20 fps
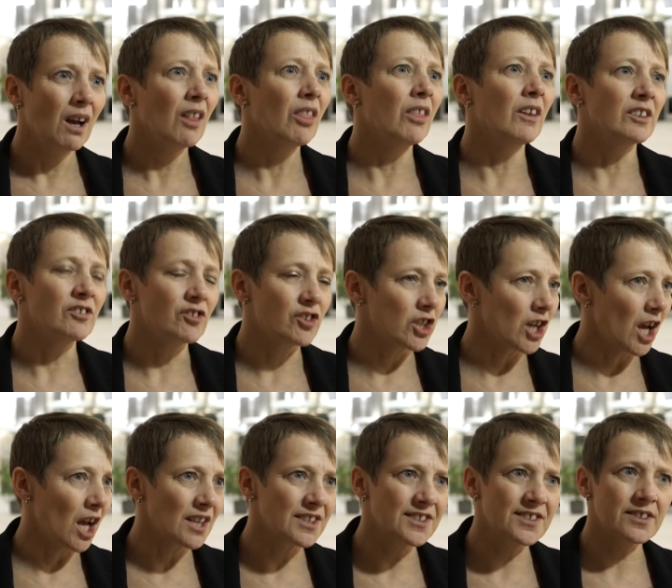than
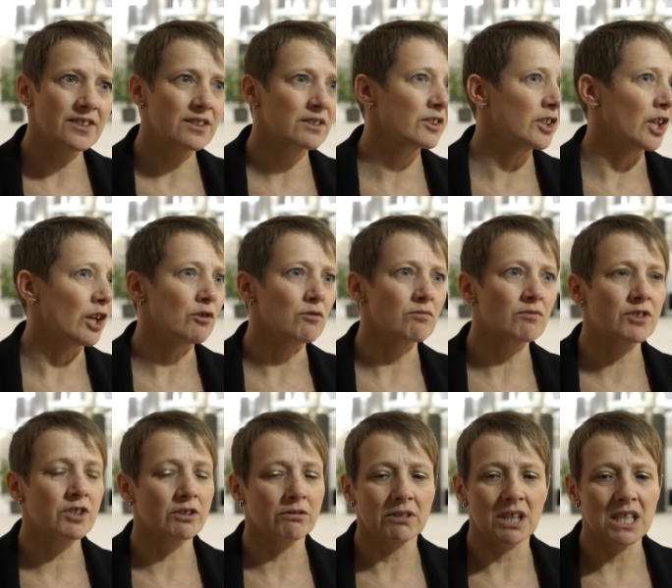just, you know,
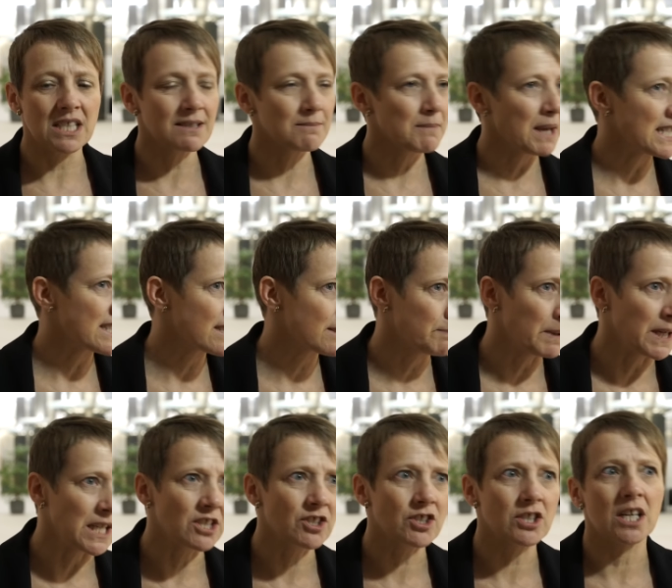Theresa May's
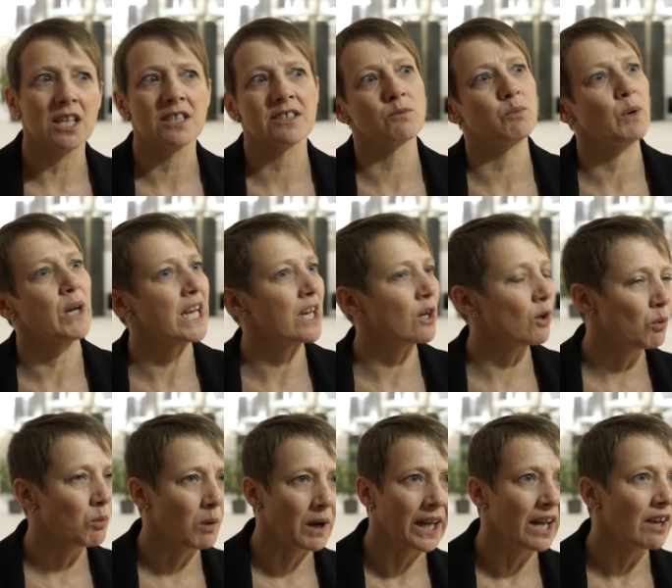speech last week or
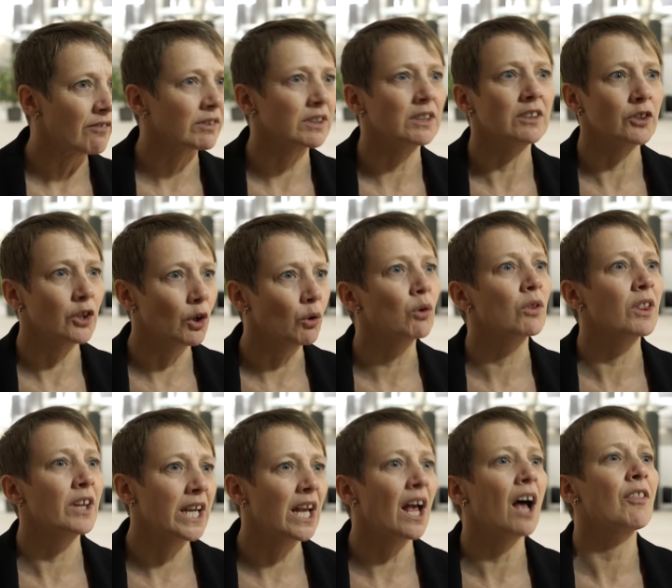whenever, you know, or
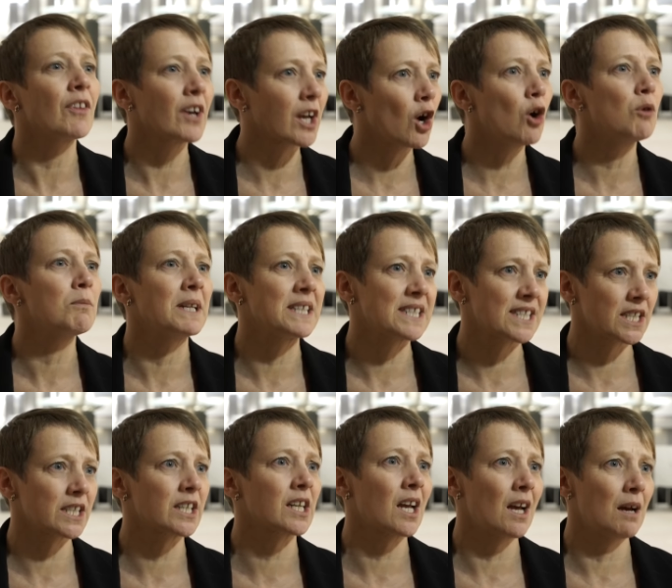the other comments
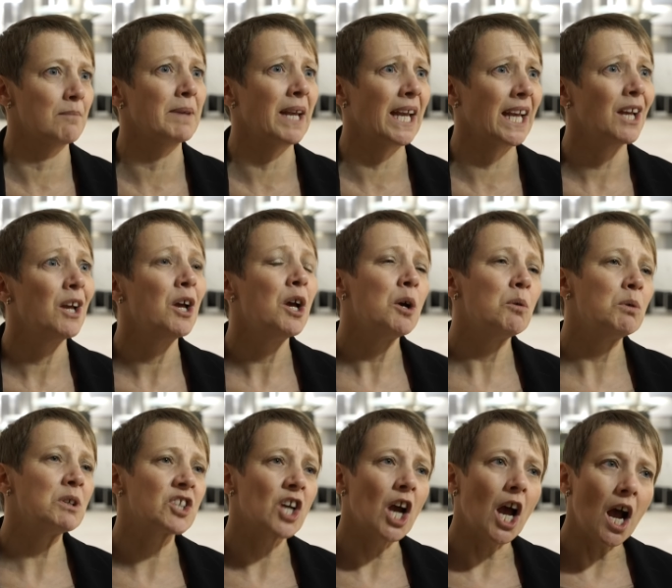that are coming,
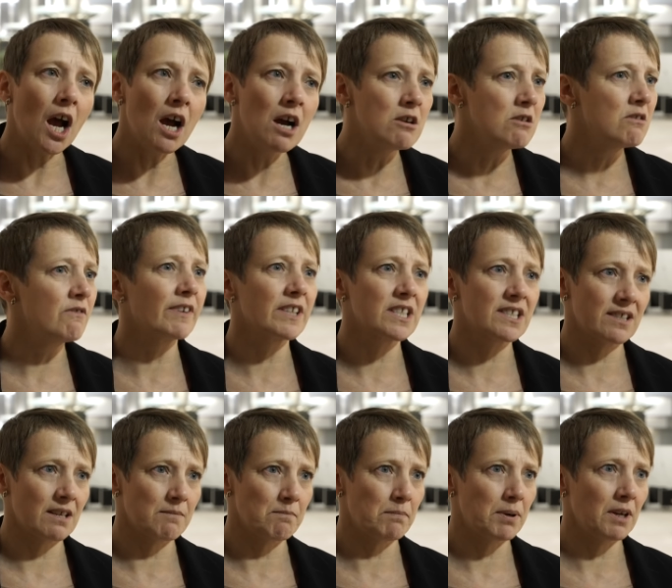which are
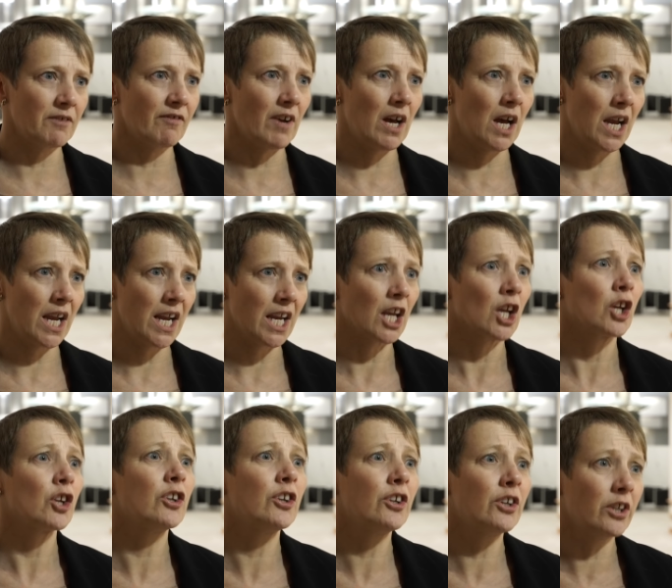oversimplifying
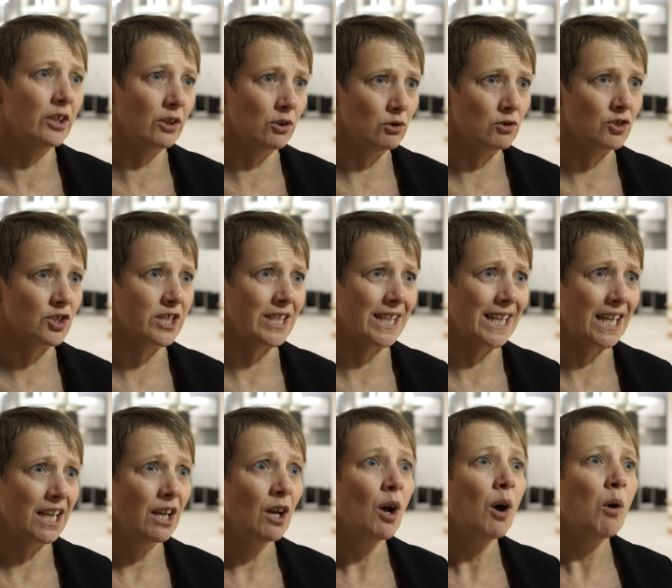hugely
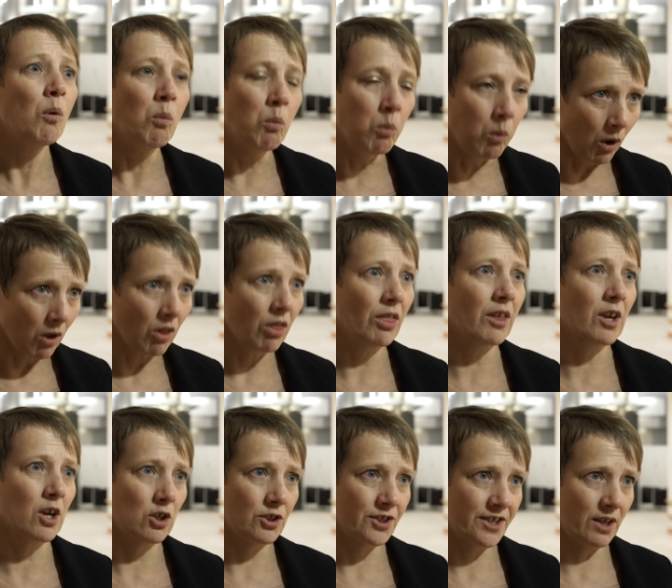what the
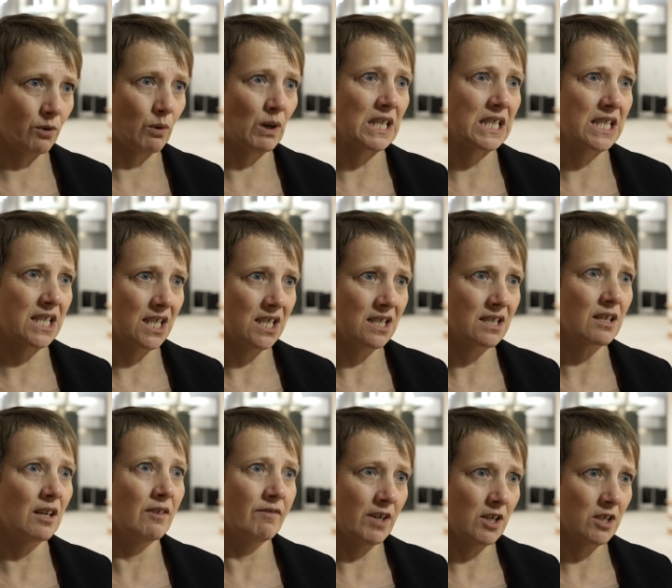consequences
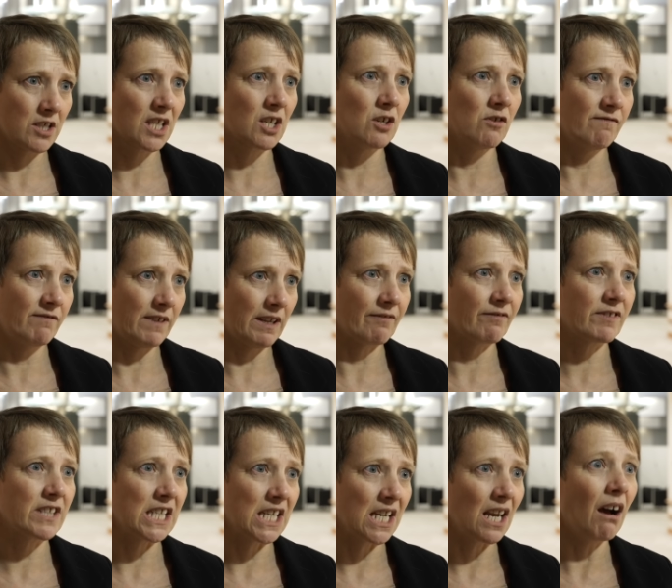of Article
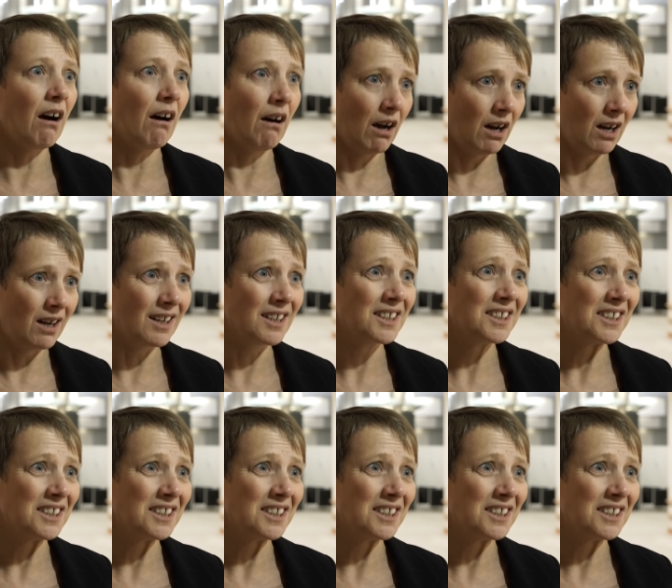50 are.